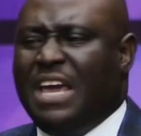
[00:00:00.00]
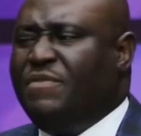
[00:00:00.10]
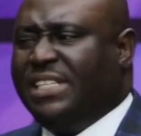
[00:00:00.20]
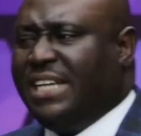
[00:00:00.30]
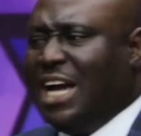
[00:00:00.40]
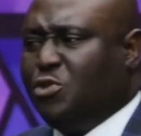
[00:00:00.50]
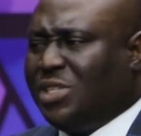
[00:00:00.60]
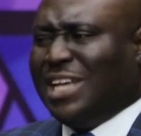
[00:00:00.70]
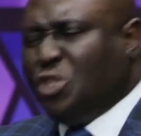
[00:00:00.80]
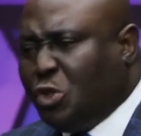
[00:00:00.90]
gave his guys
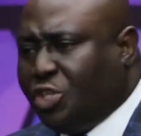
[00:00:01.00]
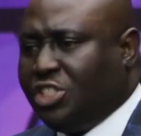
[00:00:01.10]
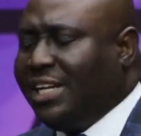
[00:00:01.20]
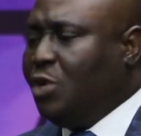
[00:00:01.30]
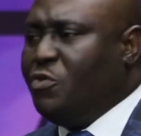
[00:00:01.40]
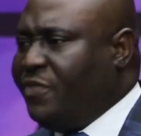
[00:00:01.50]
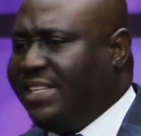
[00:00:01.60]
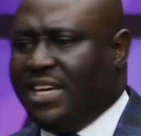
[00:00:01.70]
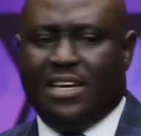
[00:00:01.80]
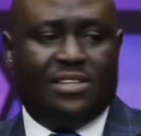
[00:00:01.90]
was as such that they could
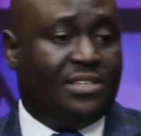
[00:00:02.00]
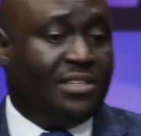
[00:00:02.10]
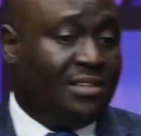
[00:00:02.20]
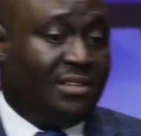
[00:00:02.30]
fight kings.